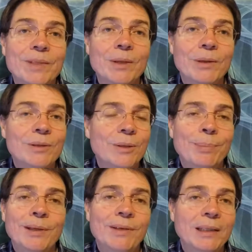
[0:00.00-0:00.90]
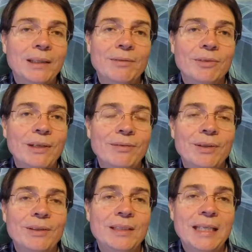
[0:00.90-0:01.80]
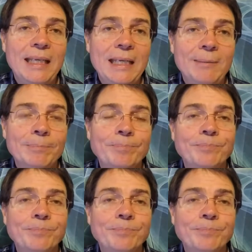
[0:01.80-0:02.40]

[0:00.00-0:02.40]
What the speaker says: So those are perfectly free foods to eat.